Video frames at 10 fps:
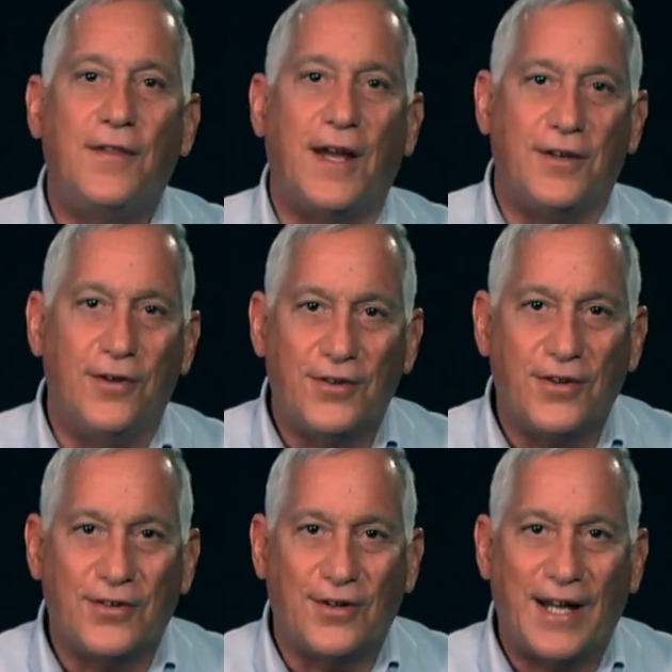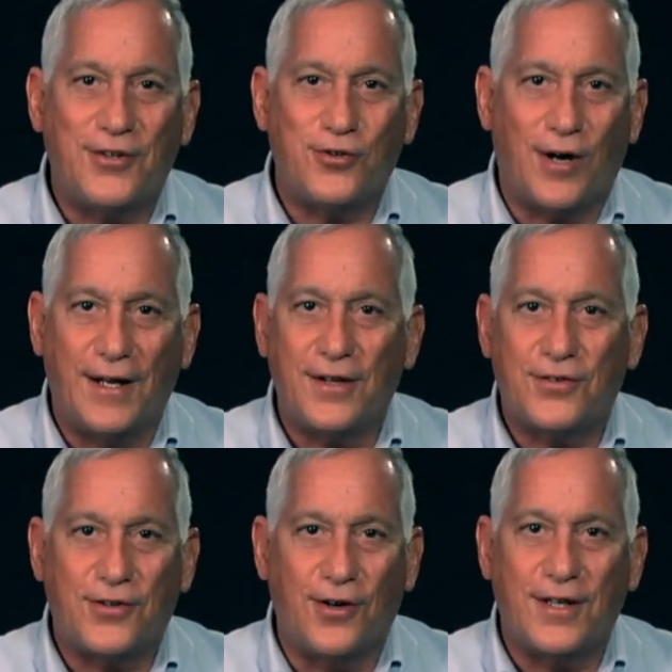that uses electronic
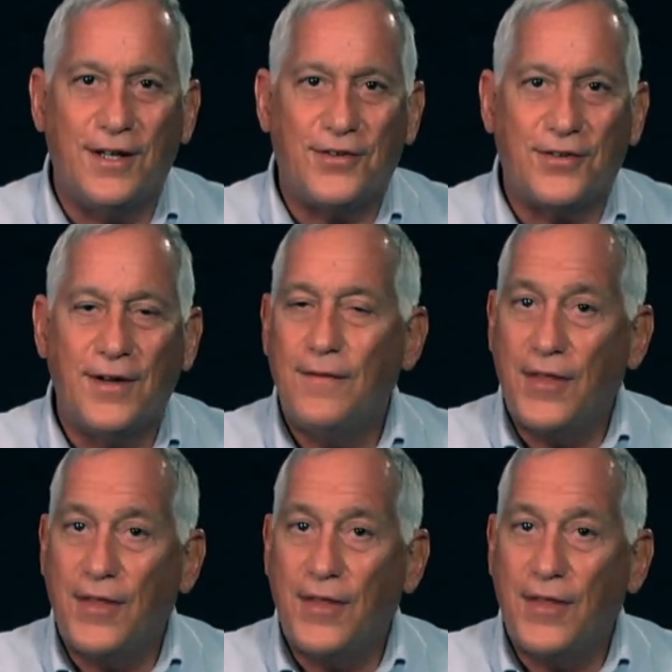circuits,